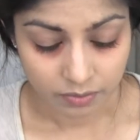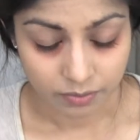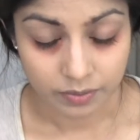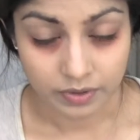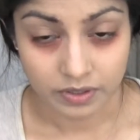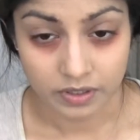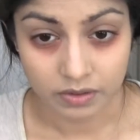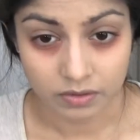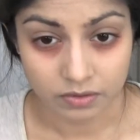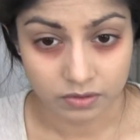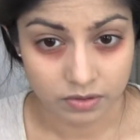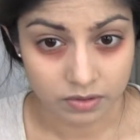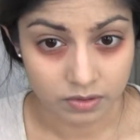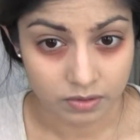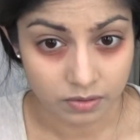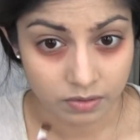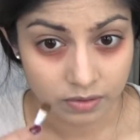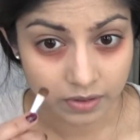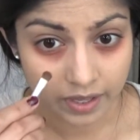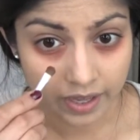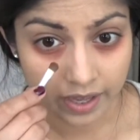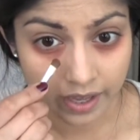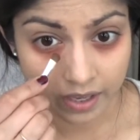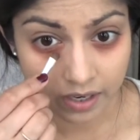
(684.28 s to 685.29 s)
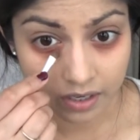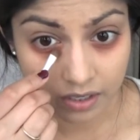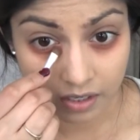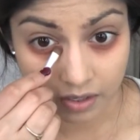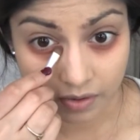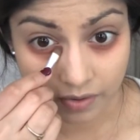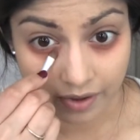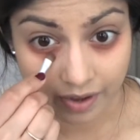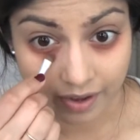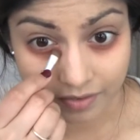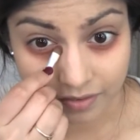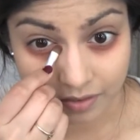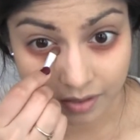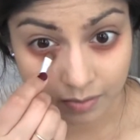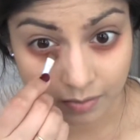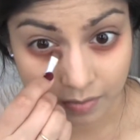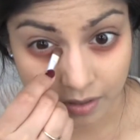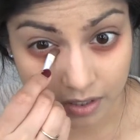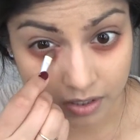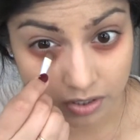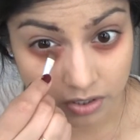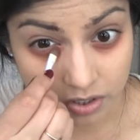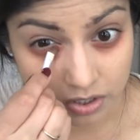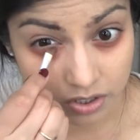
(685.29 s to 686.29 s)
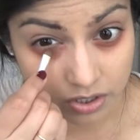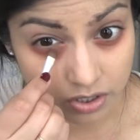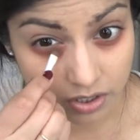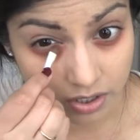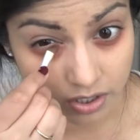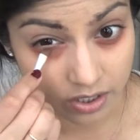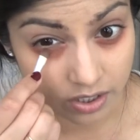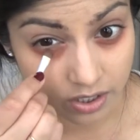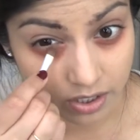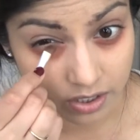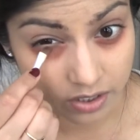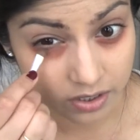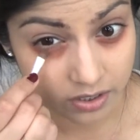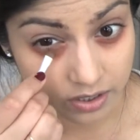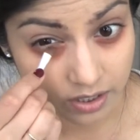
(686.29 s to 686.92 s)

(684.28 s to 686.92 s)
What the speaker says: When you do that, you have to make sure